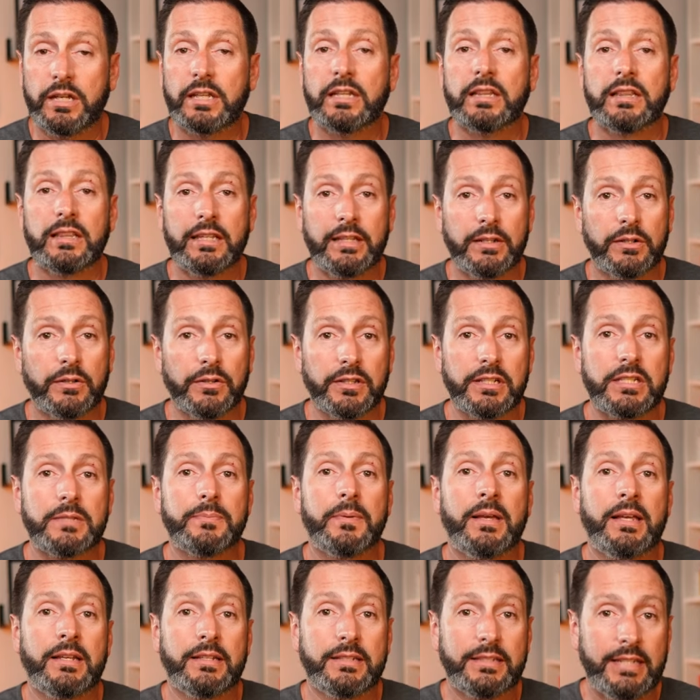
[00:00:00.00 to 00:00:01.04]
can literally
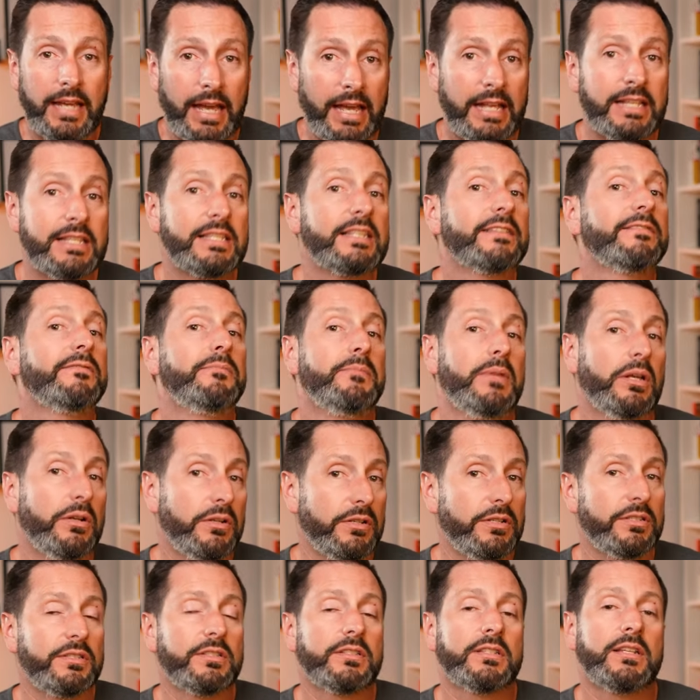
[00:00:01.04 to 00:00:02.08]
spend tens of
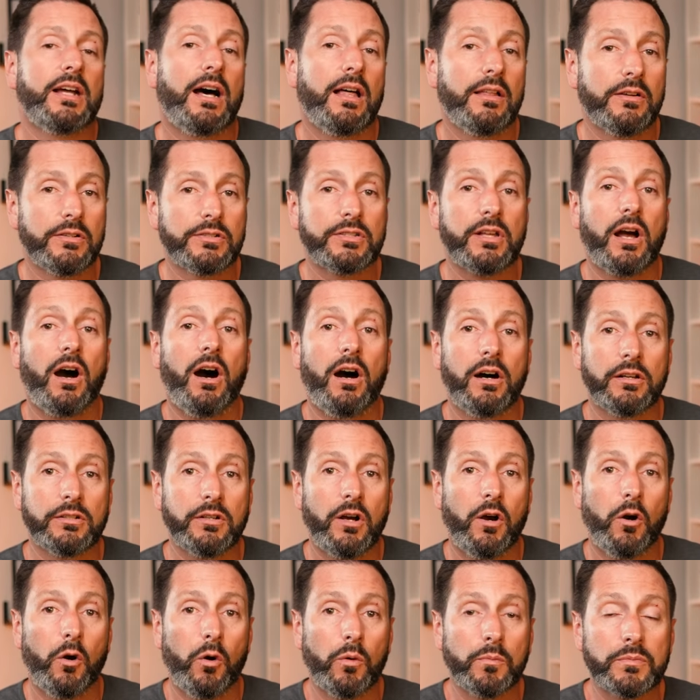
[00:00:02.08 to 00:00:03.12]
millions of dollars on
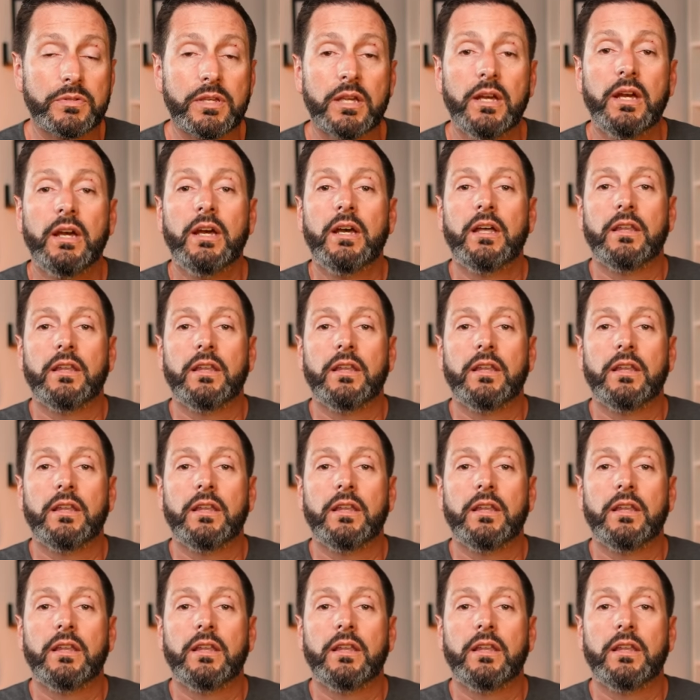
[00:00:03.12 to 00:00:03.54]
homes.